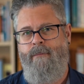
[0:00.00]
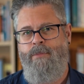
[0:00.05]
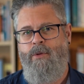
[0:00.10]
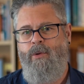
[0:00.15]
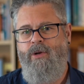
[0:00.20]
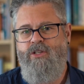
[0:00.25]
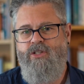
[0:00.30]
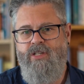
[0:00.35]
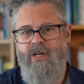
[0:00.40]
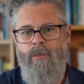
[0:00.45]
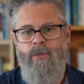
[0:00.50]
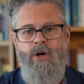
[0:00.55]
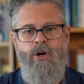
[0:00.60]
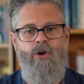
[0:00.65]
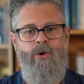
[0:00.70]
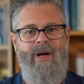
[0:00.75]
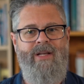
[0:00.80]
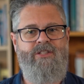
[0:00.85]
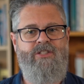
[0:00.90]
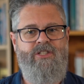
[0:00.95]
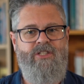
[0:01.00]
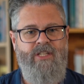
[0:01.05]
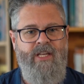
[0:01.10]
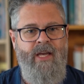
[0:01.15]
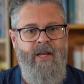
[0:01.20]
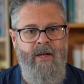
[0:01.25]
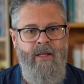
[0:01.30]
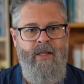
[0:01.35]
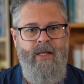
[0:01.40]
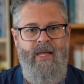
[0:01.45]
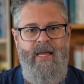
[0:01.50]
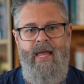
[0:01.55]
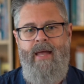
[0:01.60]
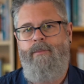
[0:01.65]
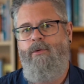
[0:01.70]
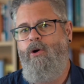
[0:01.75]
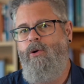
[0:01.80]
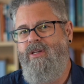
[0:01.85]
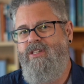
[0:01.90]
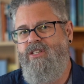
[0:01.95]
when someone who has skin in the
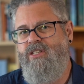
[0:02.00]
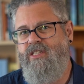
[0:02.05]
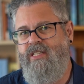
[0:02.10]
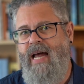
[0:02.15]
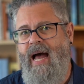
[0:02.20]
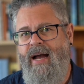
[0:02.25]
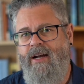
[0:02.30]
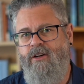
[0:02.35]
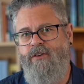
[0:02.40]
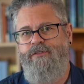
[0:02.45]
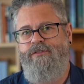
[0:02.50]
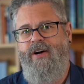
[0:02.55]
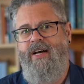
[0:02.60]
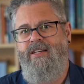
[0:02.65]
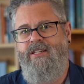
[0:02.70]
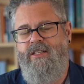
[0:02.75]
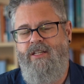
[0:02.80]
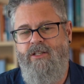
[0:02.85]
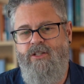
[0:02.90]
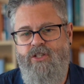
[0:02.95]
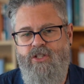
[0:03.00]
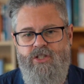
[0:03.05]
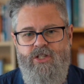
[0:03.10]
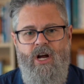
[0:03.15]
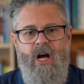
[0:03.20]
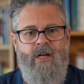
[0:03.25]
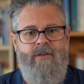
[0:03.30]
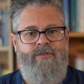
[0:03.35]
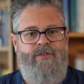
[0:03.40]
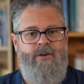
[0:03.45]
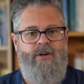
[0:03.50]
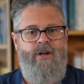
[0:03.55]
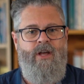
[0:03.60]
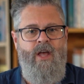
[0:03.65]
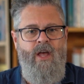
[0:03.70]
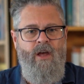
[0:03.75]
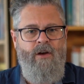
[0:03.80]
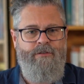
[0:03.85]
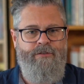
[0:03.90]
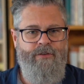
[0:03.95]
game, who has sacrificed and suffered
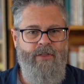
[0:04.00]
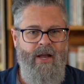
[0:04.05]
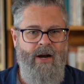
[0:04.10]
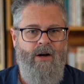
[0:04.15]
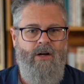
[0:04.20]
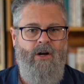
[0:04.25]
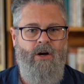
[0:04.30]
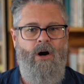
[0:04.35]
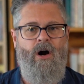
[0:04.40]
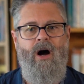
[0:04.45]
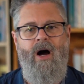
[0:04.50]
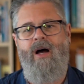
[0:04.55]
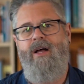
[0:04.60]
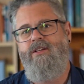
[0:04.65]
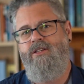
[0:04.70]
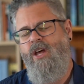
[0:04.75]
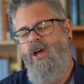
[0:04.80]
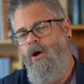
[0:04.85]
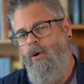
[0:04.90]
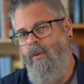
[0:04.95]
for their cause,